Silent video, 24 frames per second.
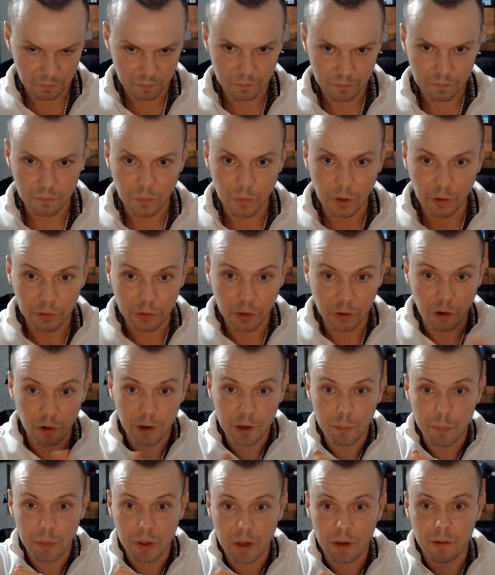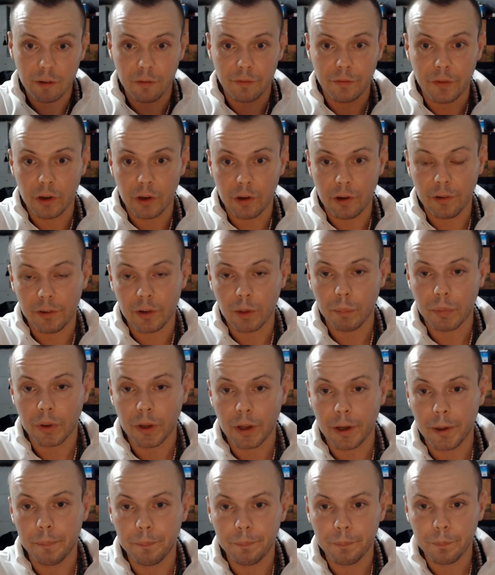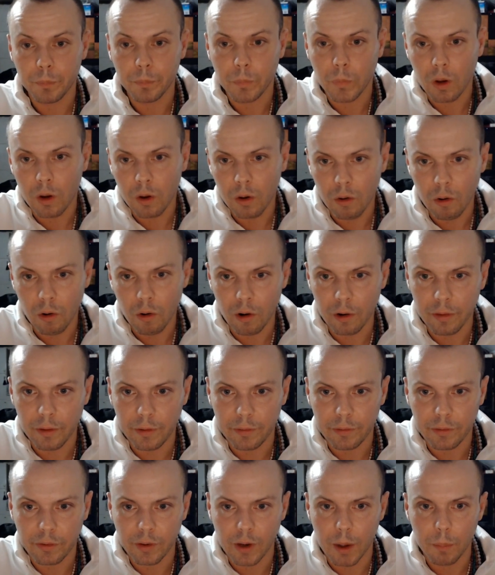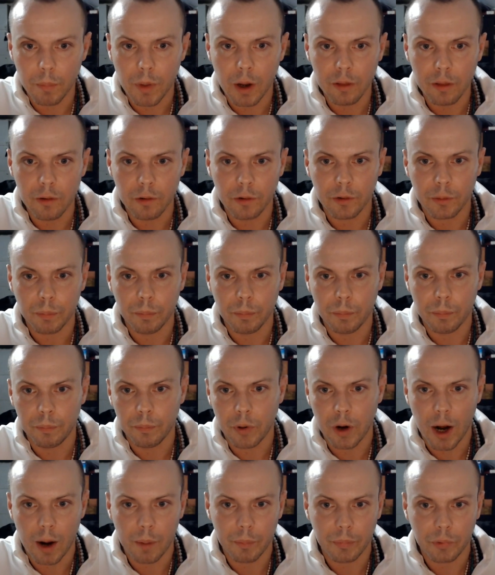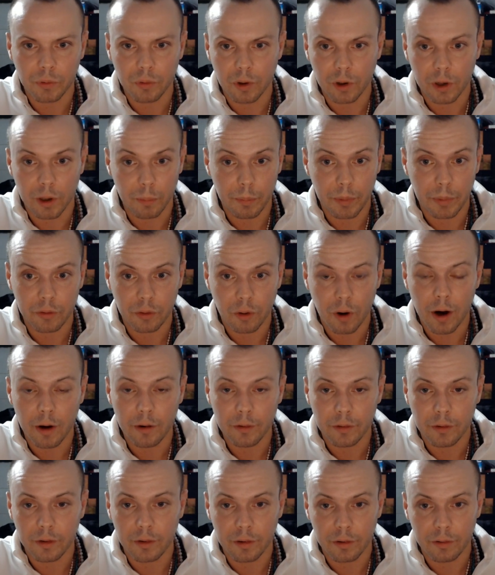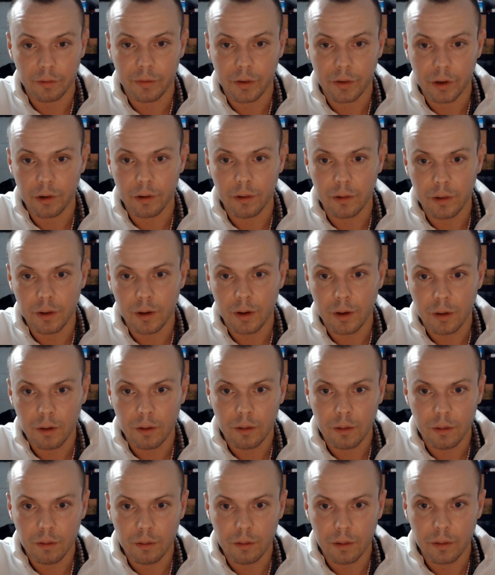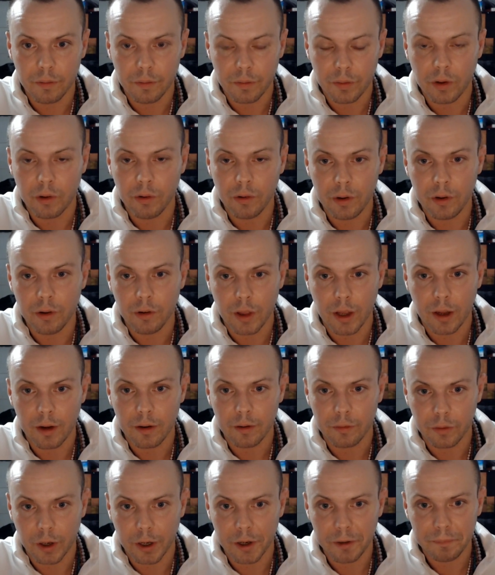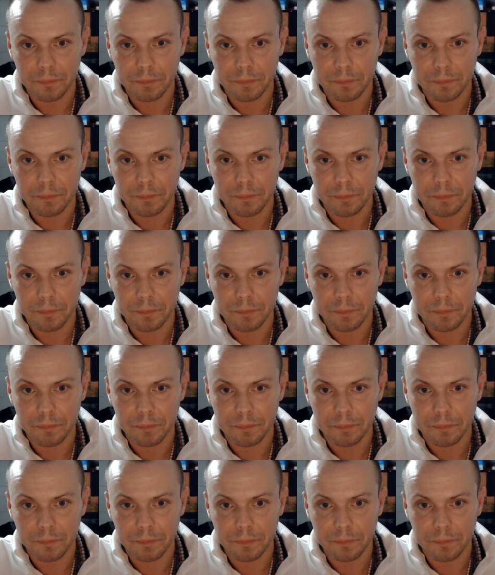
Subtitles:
there's going to be interference at play, or at least some others perhaps who are going to be trying to interfere with you in your life, right?